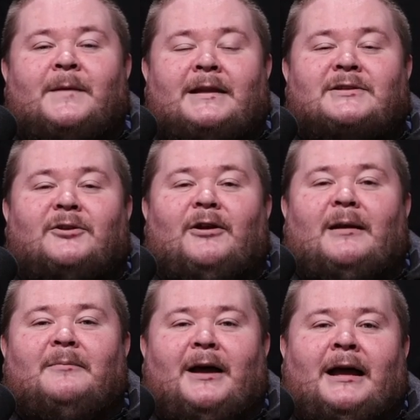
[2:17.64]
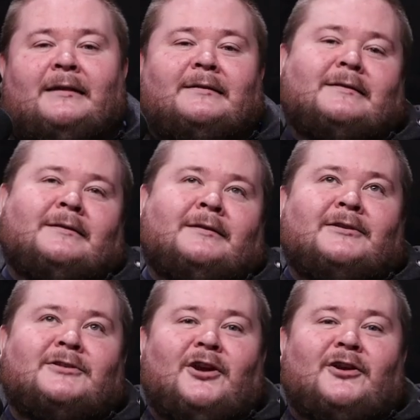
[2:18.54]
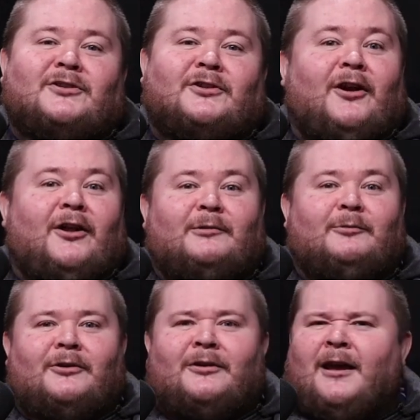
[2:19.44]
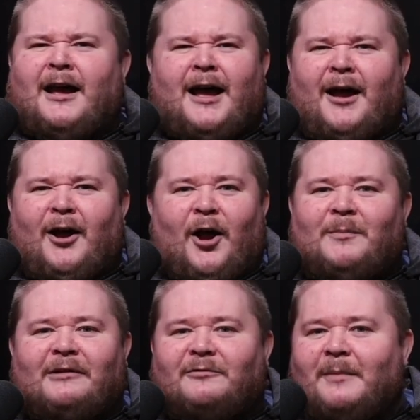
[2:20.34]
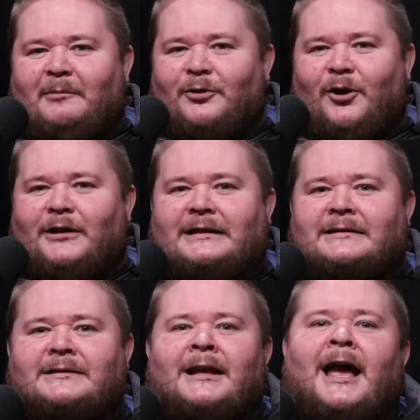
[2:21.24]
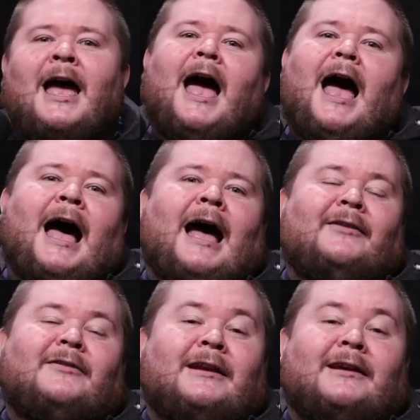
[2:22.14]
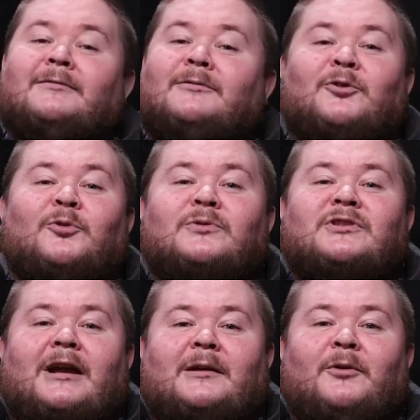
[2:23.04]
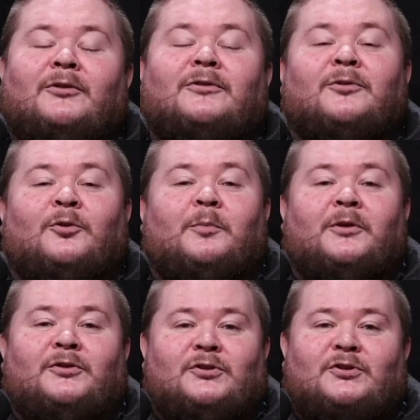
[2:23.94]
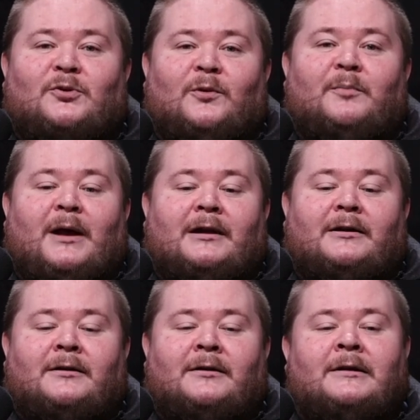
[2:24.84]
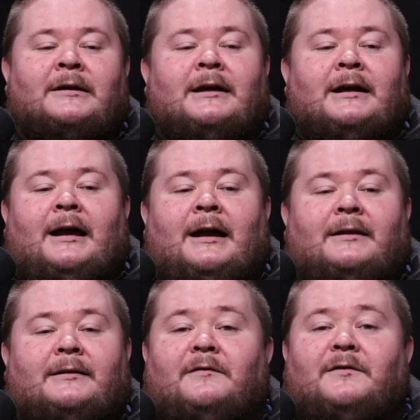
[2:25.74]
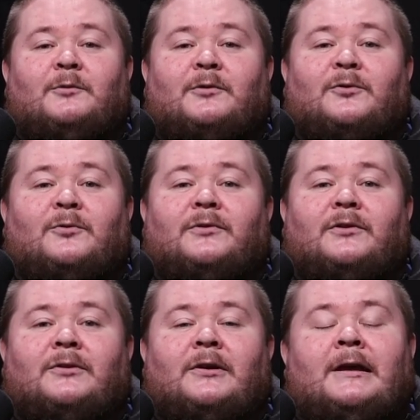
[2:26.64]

Instagram at Joxer Hollywood. How am I remembering all this? And yeah, go and check them out. They're opening a new store in Bangor. Definitely worth going to.